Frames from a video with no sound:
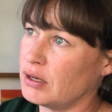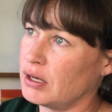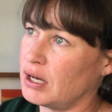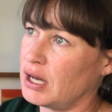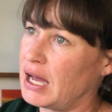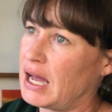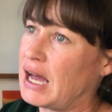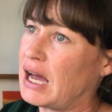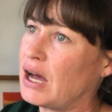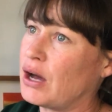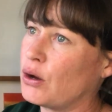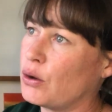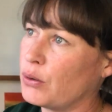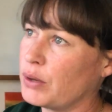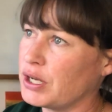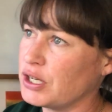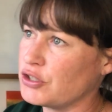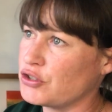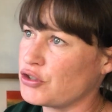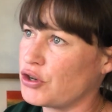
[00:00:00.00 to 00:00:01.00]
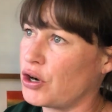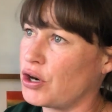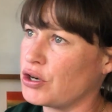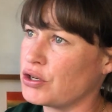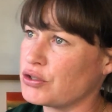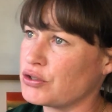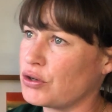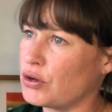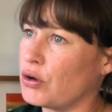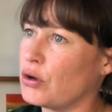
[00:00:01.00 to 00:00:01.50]
how a
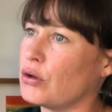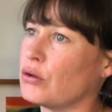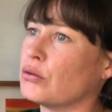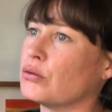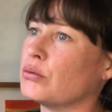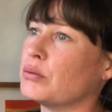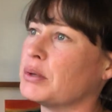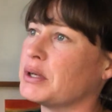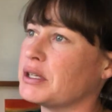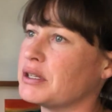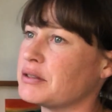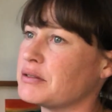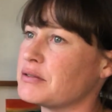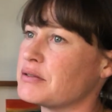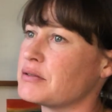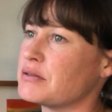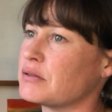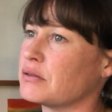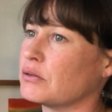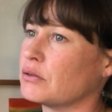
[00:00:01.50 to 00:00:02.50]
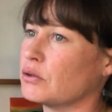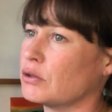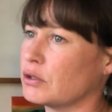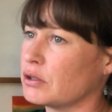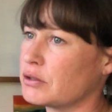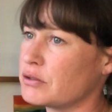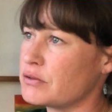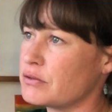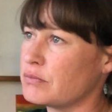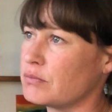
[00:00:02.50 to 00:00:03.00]
chart always looks.